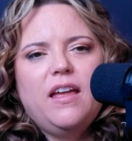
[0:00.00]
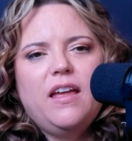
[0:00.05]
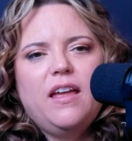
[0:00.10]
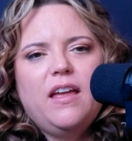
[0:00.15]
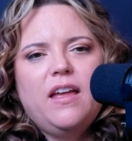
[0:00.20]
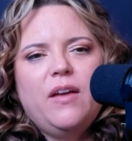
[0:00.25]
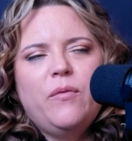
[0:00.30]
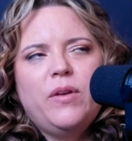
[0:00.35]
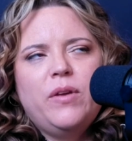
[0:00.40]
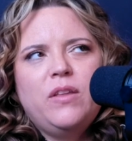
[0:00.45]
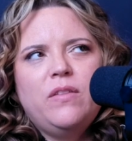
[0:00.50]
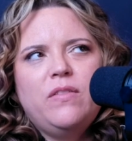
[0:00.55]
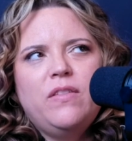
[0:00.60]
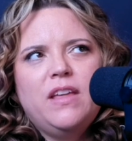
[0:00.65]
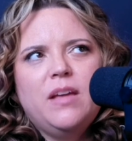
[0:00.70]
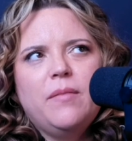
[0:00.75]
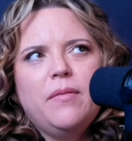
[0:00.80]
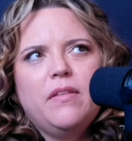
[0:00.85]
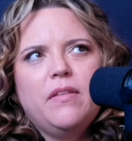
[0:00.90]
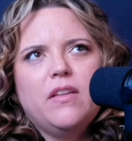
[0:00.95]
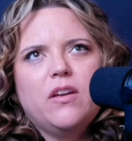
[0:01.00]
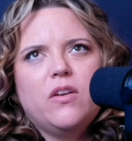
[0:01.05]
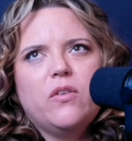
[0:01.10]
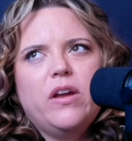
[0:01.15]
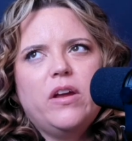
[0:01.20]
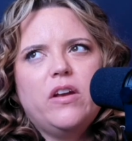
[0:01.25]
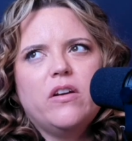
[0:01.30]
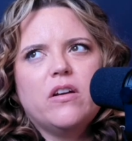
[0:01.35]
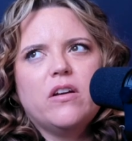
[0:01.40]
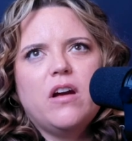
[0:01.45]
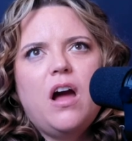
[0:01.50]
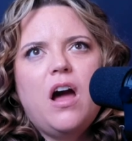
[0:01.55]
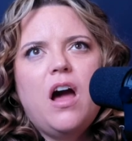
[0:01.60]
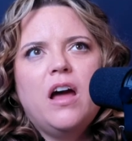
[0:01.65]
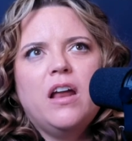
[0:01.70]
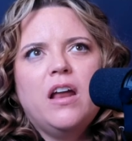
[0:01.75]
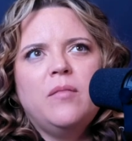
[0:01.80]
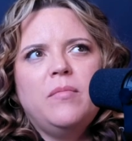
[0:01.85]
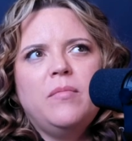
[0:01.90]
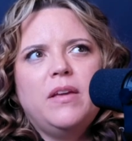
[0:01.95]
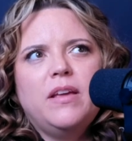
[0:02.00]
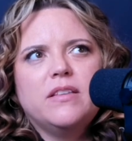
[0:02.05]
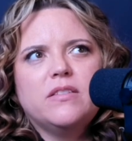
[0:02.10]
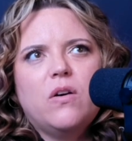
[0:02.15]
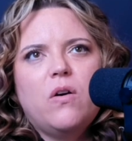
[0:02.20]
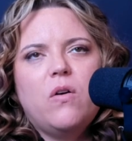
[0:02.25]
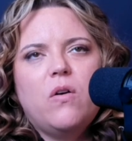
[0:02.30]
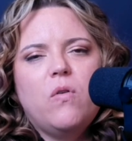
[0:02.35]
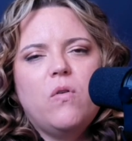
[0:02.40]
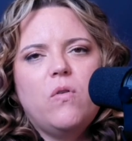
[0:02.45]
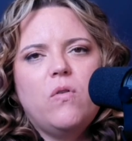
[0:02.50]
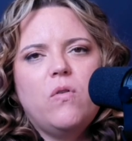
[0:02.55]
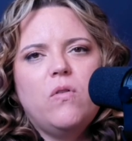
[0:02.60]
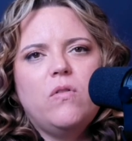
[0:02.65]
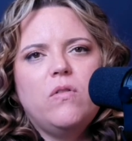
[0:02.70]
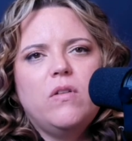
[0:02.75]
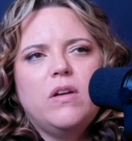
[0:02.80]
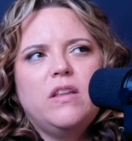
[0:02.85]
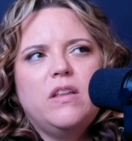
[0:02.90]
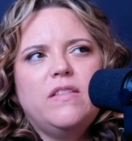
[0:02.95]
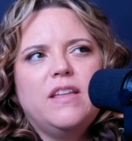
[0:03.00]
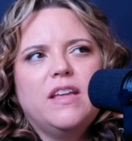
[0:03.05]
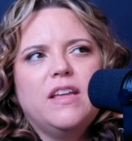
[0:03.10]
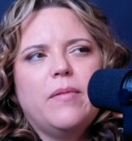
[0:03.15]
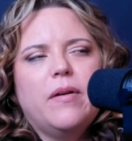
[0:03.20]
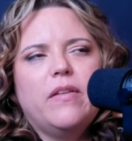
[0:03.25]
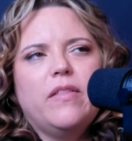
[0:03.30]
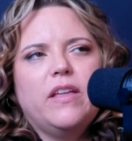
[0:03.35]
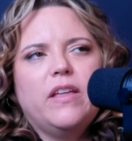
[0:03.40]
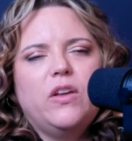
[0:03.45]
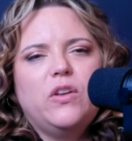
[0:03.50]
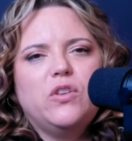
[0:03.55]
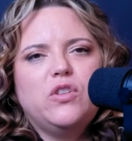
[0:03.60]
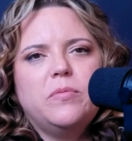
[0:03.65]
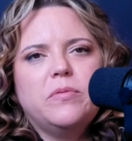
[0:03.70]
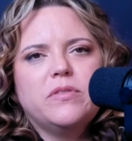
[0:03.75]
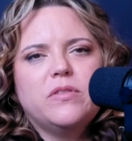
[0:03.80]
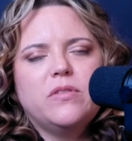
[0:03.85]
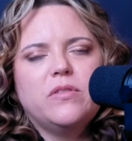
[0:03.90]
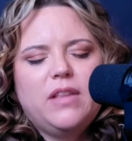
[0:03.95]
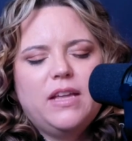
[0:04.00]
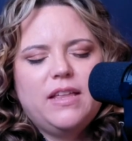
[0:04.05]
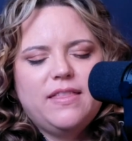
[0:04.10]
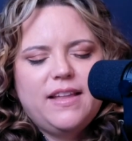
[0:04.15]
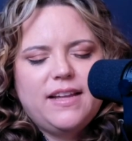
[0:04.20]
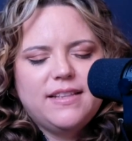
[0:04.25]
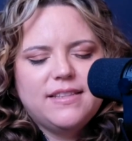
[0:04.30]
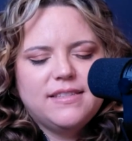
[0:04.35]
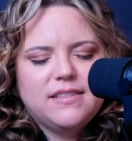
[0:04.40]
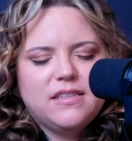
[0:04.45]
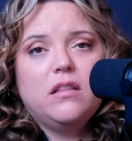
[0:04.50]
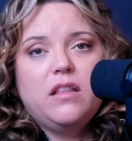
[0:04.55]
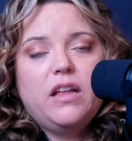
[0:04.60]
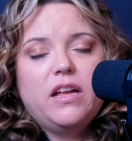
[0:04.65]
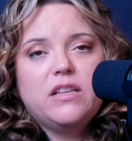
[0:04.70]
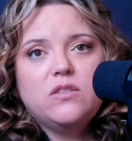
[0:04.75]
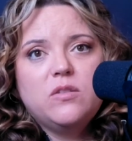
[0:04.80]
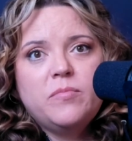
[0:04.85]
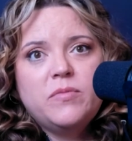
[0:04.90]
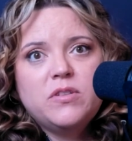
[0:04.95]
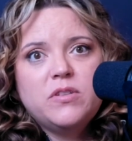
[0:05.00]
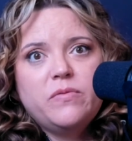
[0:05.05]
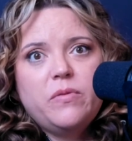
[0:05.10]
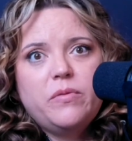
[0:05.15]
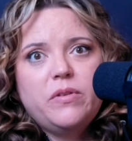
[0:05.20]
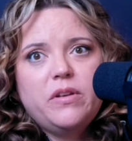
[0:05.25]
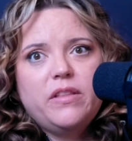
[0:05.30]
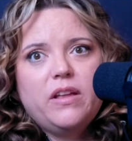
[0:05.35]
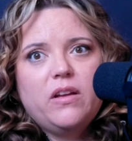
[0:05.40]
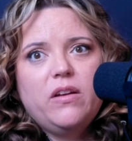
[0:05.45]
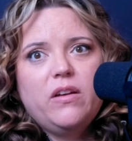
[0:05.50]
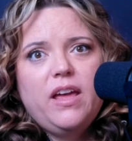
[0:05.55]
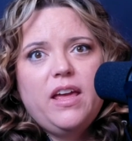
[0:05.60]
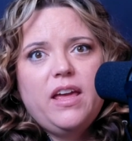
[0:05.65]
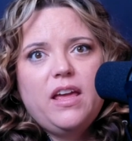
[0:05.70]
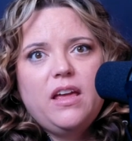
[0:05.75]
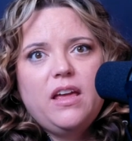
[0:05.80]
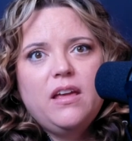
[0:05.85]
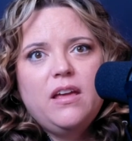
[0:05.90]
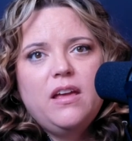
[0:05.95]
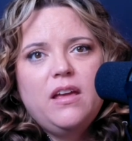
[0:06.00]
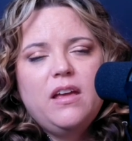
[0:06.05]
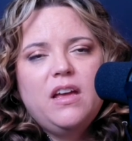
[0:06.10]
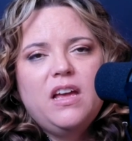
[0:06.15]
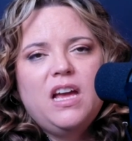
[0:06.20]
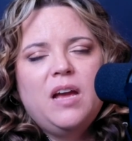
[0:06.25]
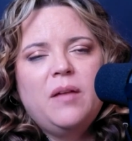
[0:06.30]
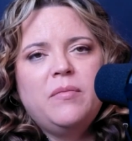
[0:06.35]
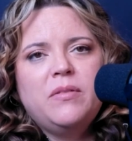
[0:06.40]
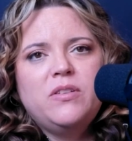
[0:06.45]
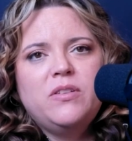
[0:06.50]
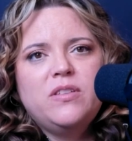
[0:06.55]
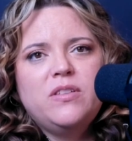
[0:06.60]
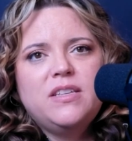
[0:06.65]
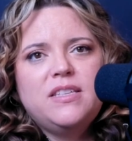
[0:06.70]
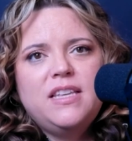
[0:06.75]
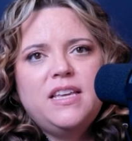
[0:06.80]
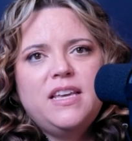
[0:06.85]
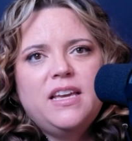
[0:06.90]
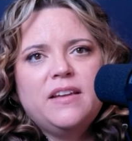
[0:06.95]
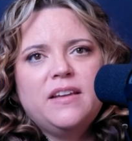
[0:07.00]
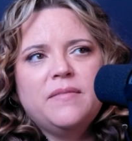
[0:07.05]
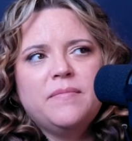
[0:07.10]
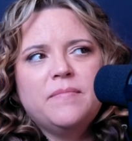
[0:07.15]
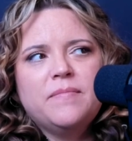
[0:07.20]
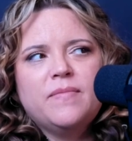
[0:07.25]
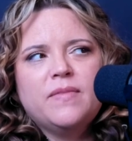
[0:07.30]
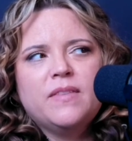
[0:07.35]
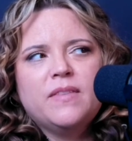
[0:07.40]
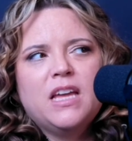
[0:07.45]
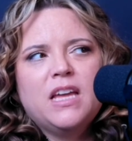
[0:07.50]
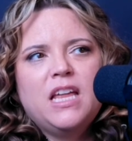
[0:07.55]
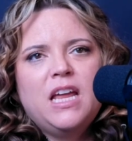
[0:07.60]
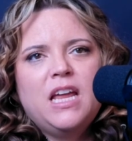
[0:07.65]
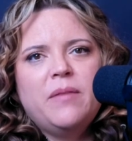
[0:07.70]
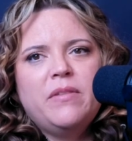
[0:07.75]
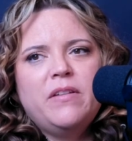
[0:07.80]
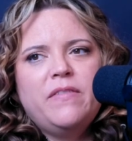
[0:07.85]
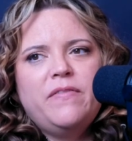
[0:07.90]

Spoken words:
And when you think about the creator economy as a whole, and you think about like YouTubers, like that's like so much of what we know. Like, okay, I'm gonna do this thing, I'm gonna